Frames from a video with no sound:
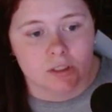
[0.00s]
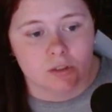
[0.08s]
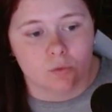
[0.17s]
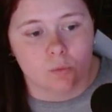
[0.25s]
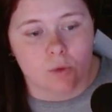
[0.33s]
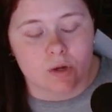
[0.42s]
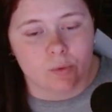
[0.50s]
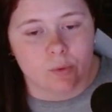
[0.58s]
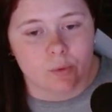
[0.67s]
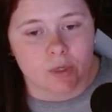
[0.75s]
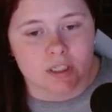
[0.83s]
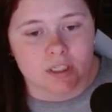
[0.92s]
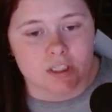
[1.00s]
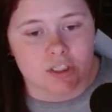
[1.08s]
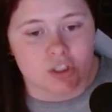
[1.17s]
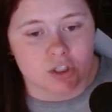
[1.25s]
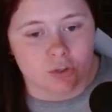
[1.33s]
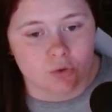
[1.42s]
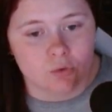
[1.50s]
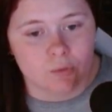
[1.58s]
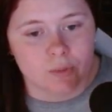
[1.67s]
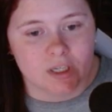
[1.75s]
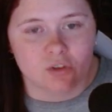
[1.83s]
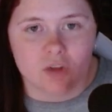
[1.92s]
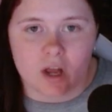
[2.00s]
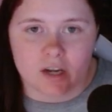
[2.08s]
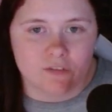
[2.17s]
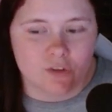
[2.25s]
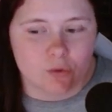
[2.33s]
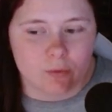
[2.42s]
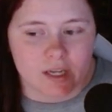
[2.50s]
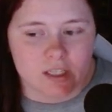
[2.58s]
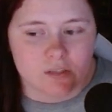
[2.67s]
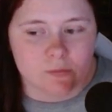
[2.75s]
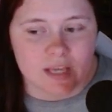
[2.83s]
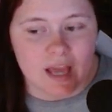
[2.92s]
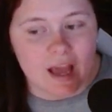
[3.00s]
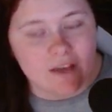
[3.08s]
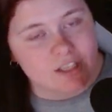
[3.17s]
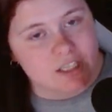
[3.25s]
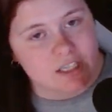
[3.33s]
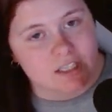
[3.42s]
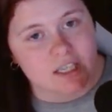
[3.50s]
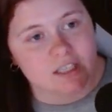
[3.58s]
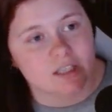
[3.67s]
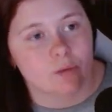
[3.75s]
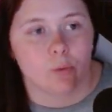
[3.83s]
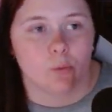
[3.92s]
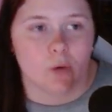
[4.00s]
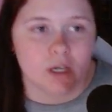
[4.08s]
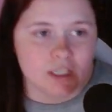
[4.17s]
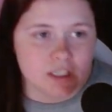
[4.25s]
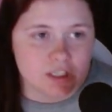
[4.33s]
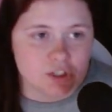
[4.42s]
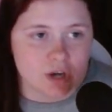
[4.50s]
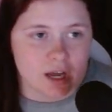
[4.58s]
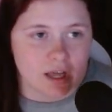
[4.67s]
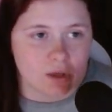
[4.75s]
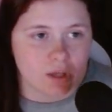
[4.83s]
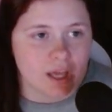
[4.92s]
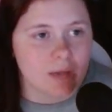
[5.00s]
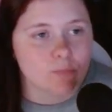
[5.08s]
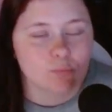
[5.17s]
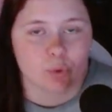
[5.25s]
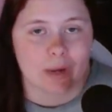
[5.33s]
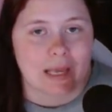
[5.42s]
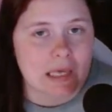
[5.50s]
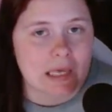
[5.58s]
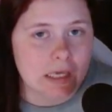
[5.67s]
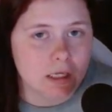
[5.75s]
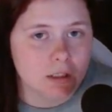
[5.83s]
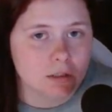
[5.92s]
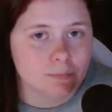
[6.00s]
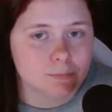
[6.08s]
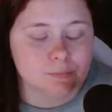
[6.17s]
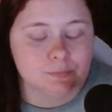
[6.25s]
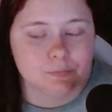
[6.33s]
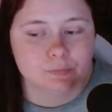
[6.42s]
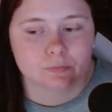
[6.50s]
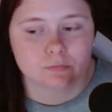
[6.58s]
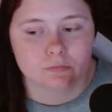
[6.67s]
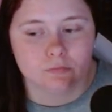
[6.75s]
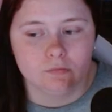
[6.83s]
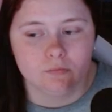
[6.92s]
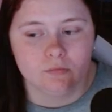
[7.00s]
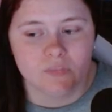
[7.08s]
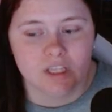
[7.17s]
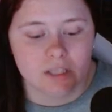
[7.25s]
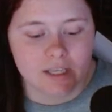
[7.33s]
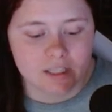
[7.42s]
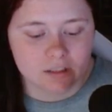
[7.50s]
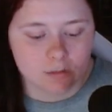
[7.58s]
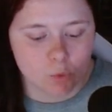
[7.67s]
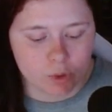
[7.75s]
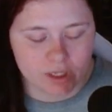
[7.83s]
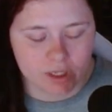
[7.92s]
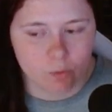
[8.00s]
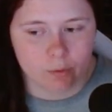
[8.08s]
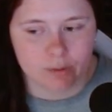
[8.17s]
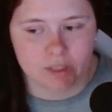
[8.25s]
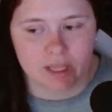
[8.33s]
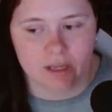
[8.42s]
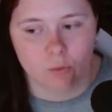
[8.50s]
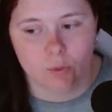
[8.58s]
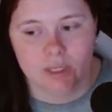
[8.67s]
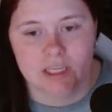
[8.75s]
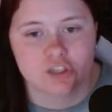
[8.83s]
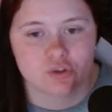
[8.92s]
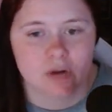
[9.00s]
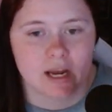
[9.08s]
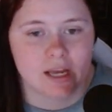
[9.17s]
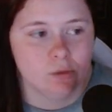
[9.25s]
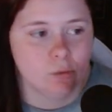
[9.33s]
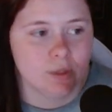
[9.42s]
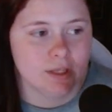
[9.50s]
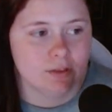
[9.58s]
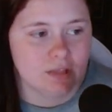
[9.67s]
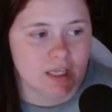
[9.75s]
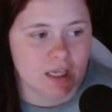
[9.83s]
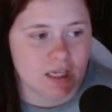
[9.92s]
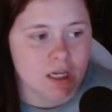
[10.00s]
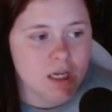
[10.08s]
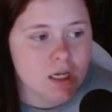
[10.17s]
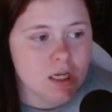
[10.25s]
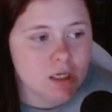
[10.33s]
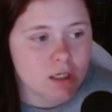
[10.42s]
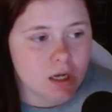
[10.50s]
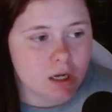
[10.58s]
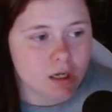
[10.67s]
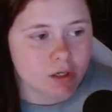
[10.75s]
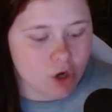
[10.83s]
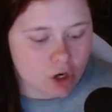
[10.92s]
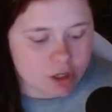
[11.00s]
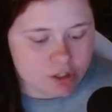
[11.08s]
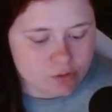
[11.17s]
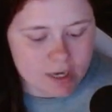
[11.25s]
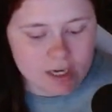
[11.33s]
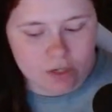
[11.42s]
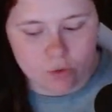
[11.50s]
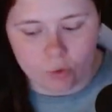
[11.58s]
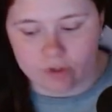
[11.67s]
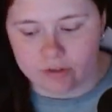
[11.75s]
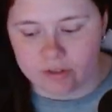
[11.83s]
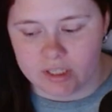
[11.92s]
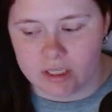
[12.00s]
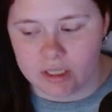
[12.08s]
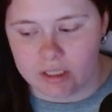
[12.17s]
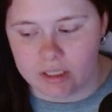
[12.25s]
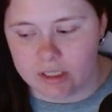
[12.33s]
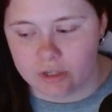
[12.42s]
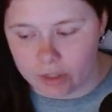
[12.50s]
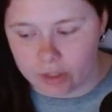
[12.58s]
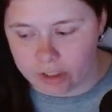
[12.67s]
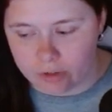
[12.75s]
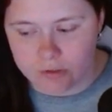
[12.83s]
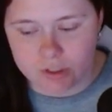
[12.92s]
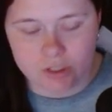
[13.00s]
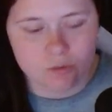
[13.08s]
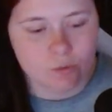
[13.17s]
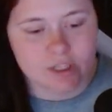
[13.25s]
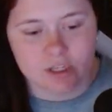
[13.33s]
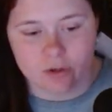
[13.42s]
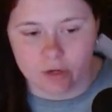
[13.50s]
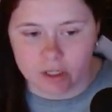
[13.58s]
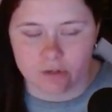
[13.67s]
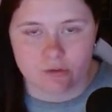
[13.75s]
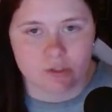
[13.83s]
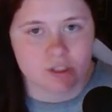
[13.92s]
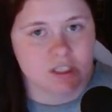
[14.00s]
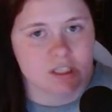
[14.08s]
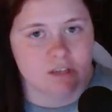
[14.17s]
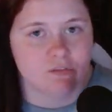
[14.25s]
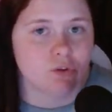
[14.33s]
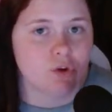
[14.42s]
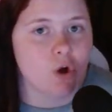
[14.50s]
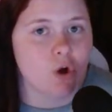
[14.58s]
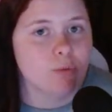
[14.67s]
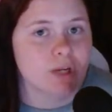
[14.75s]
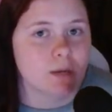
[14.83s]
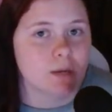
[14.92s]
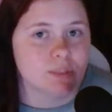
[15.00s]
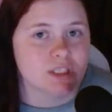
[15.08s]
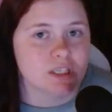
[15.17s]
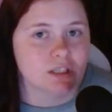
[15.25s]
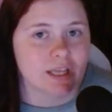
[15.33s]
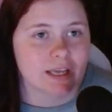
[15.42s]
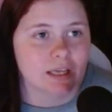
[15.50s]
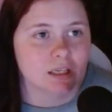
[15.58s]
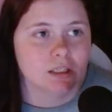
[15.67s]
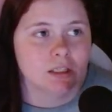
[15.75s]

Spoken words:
what we wanted to do when a lot of the rides we haven't done yet that we wanted to try kept breaking. Like in the morning we were like, we can try with the Cars ride or the Incredicoaster. Well, the Incredicoaster didn't even open up until like